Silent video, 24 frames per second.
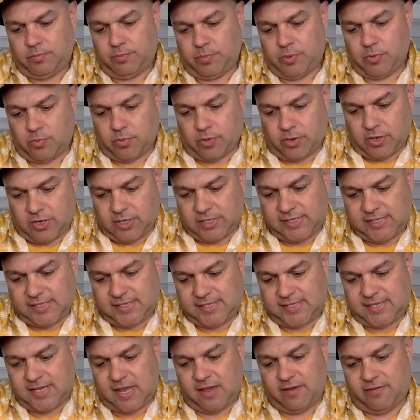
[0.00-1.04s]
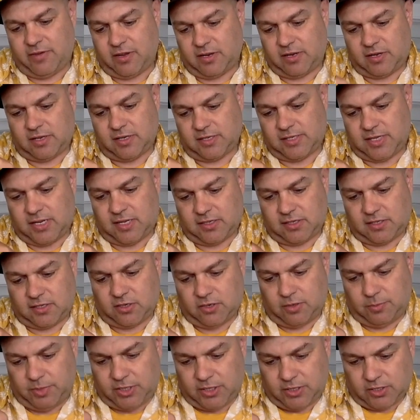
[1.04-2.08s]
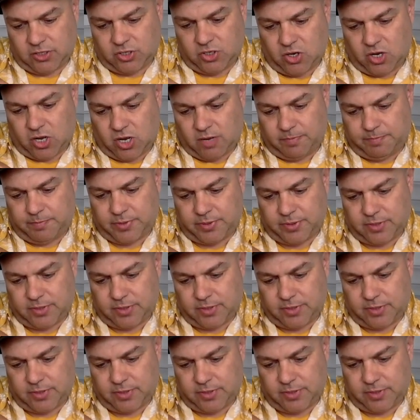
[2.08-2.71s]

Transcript: but we're going to save it because that's going to be the top.